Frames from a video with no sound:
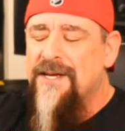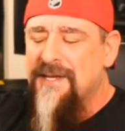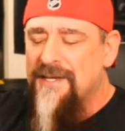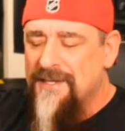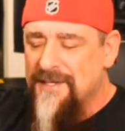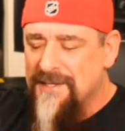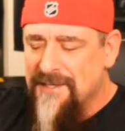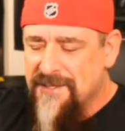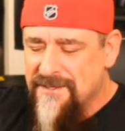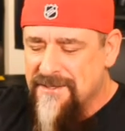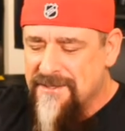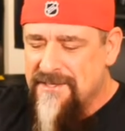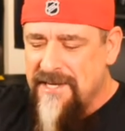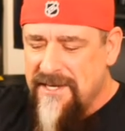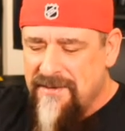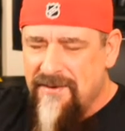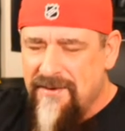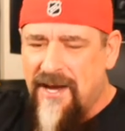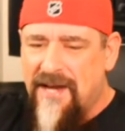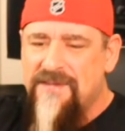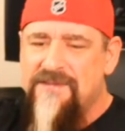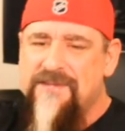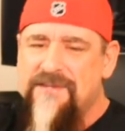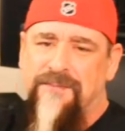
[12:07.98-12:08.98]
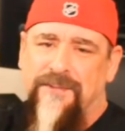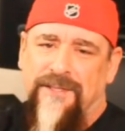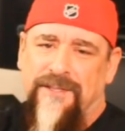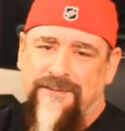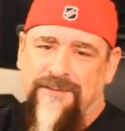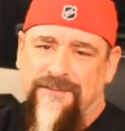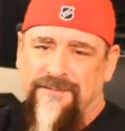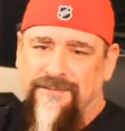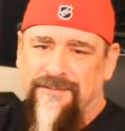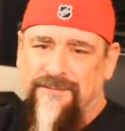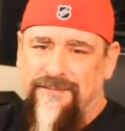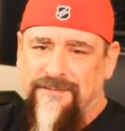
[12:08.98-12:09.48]
Steve Yzerman.
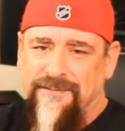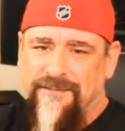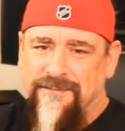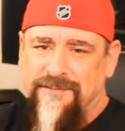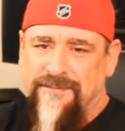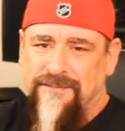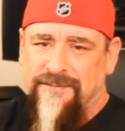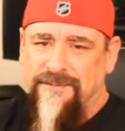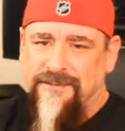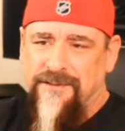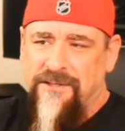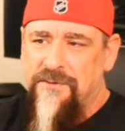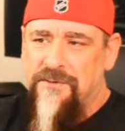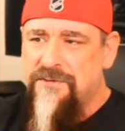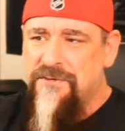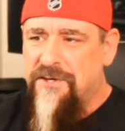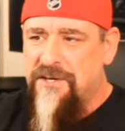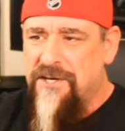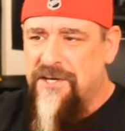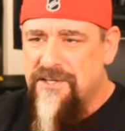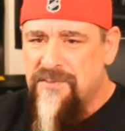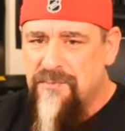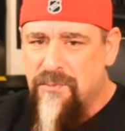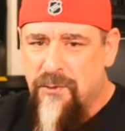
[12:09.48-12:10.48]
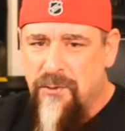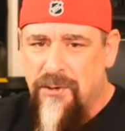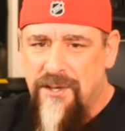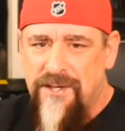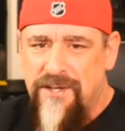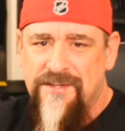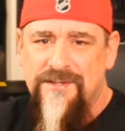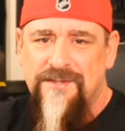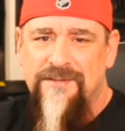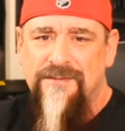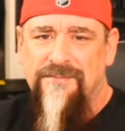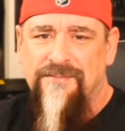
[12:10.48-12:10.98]
Those are his
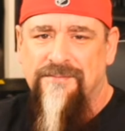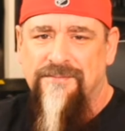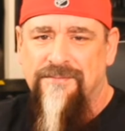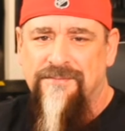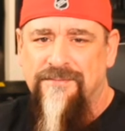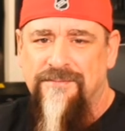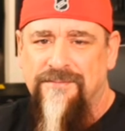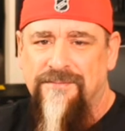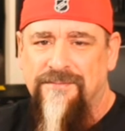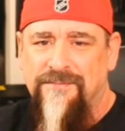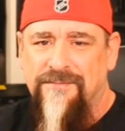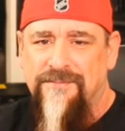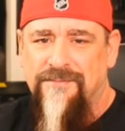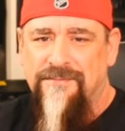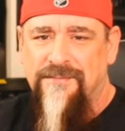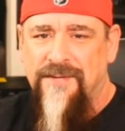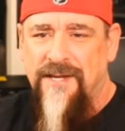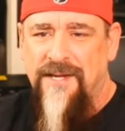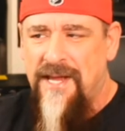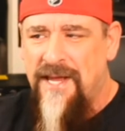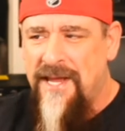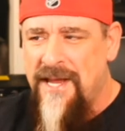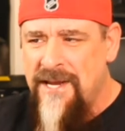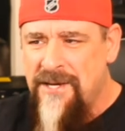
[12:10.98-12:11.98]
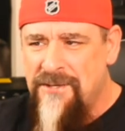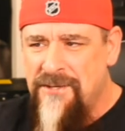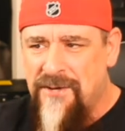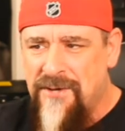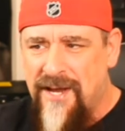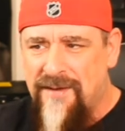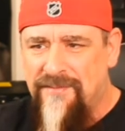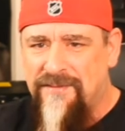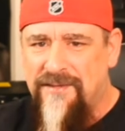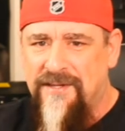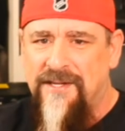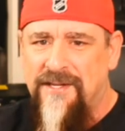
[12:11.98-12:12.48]
boys. He
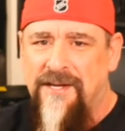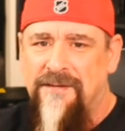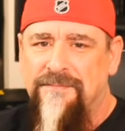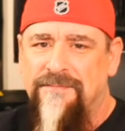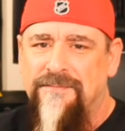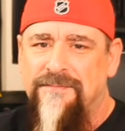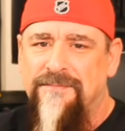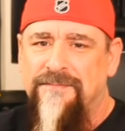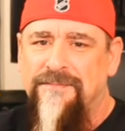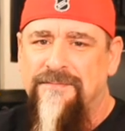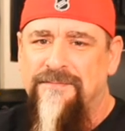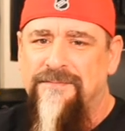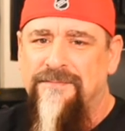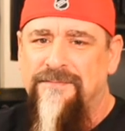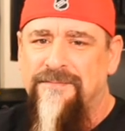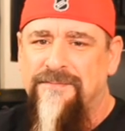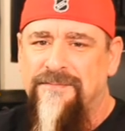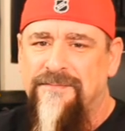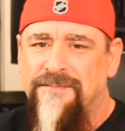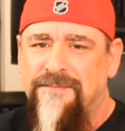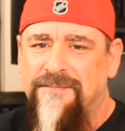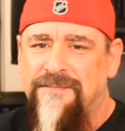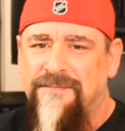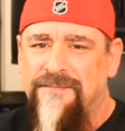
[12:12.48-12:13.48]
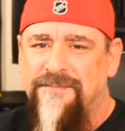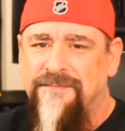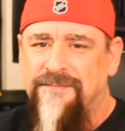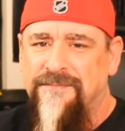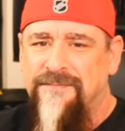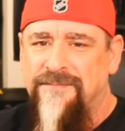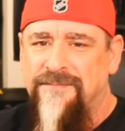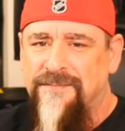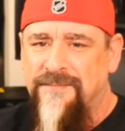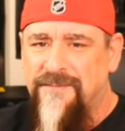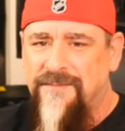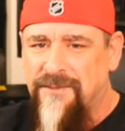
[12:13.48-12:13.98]
drafted them.
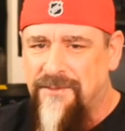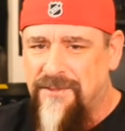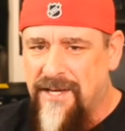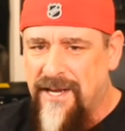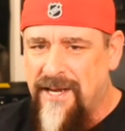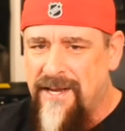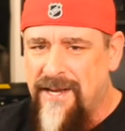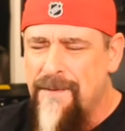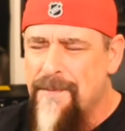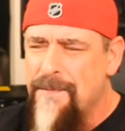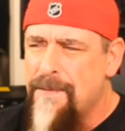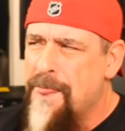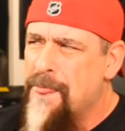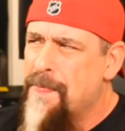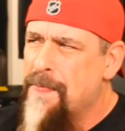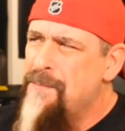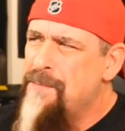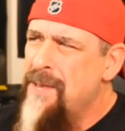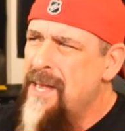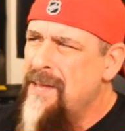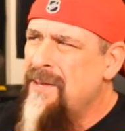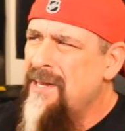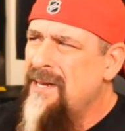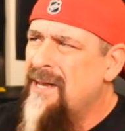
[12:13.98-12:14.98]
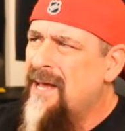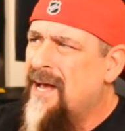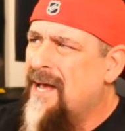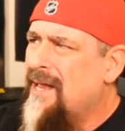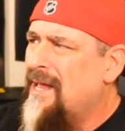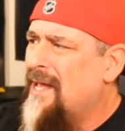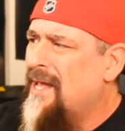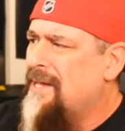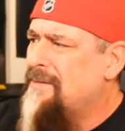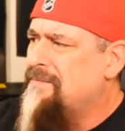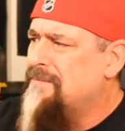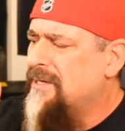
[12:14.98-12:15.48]
Okay? Maybe not
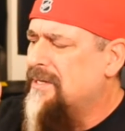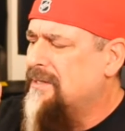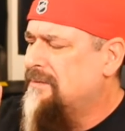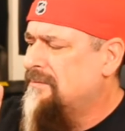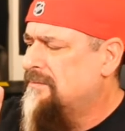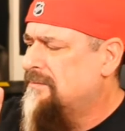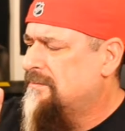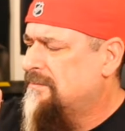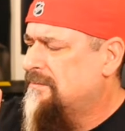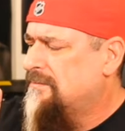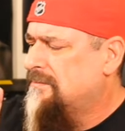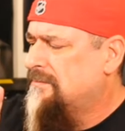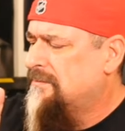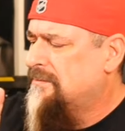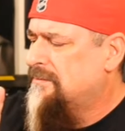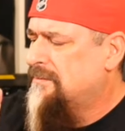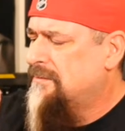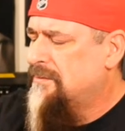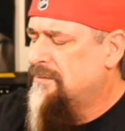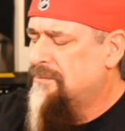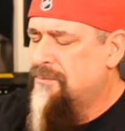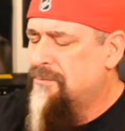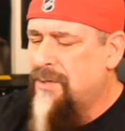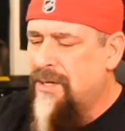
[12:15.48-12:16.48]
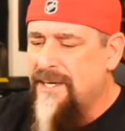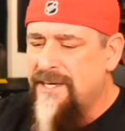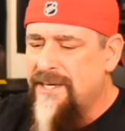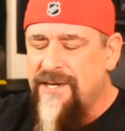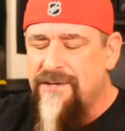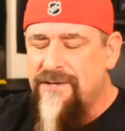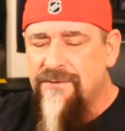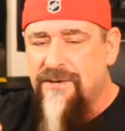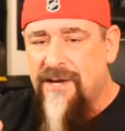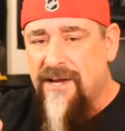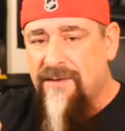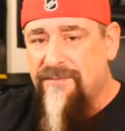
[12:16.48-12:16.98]
Hedman, but he
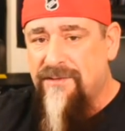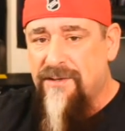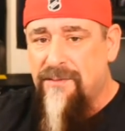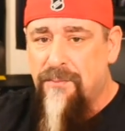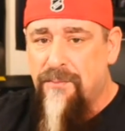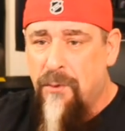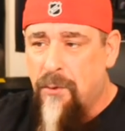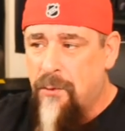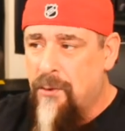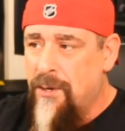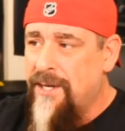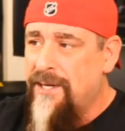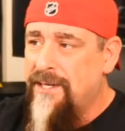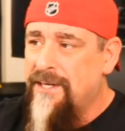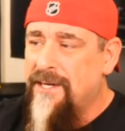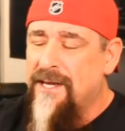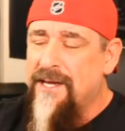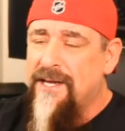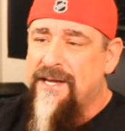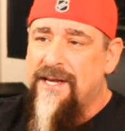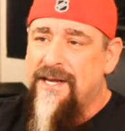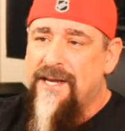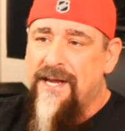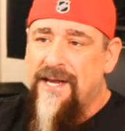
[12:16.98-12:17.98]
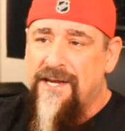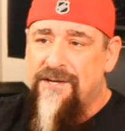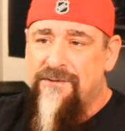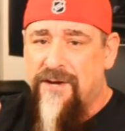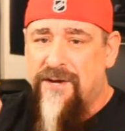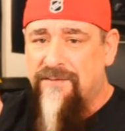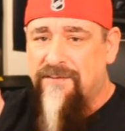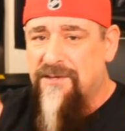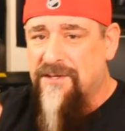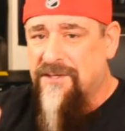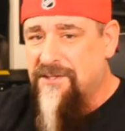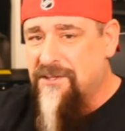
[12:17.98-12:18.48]
drafted Point. He
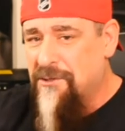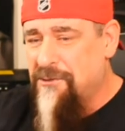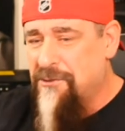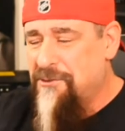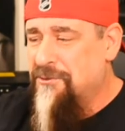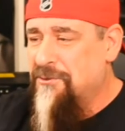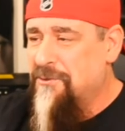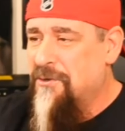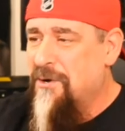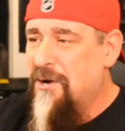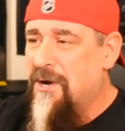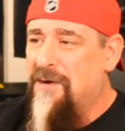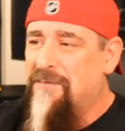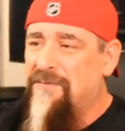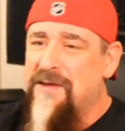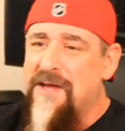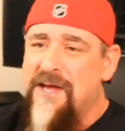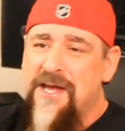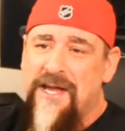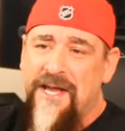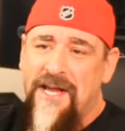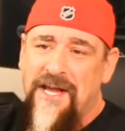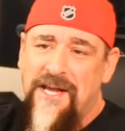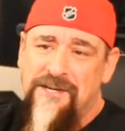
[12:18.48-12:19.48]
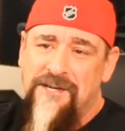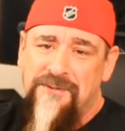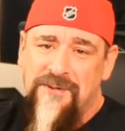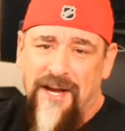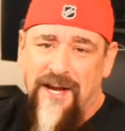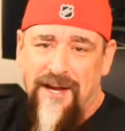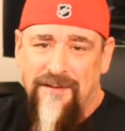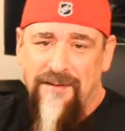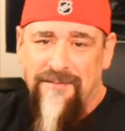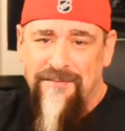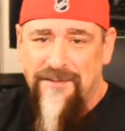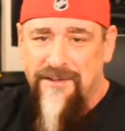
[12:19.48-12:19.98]
drafted Kucherov. He
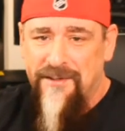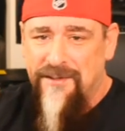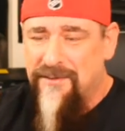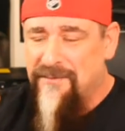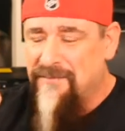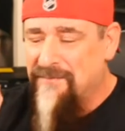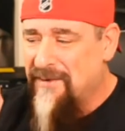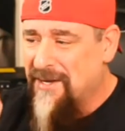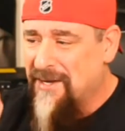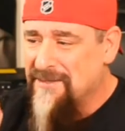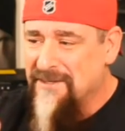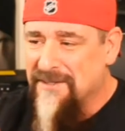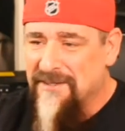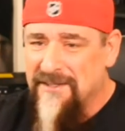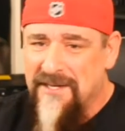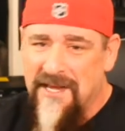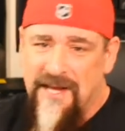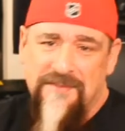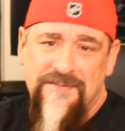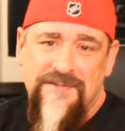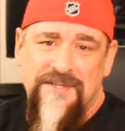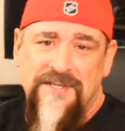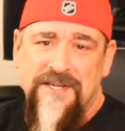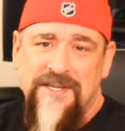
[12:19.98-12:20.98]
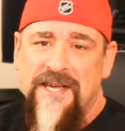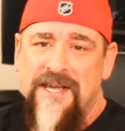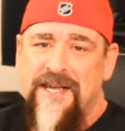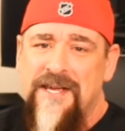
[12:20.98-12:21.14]
drafted Vasilevsky.